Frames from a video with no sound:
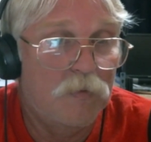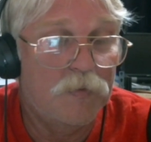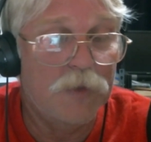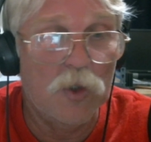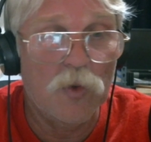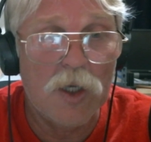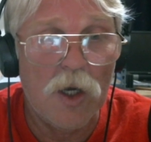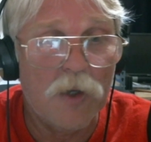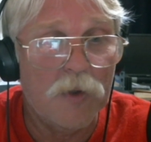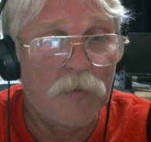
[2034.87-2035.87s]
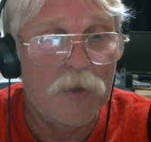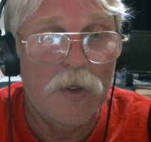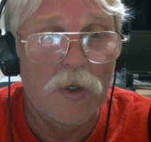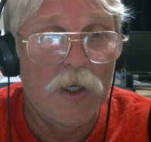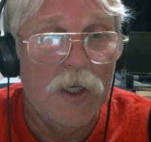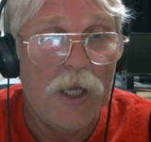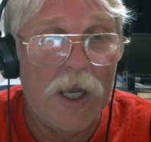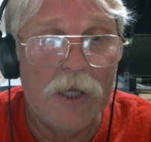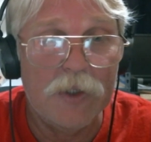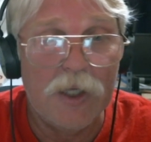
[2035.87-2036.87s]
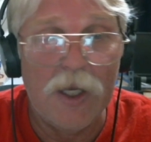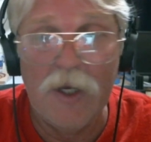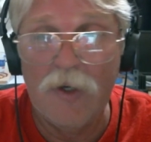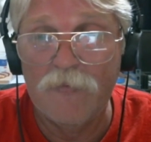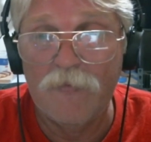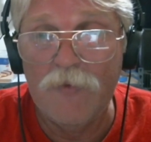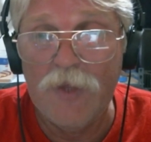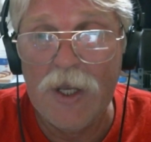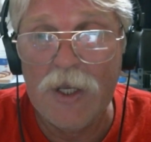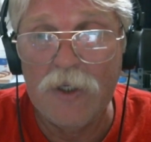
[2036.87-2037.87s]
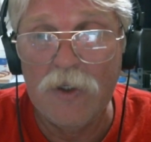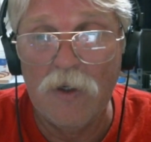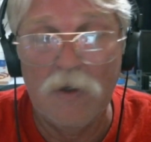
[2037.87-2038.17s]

you know, cut them. And if they,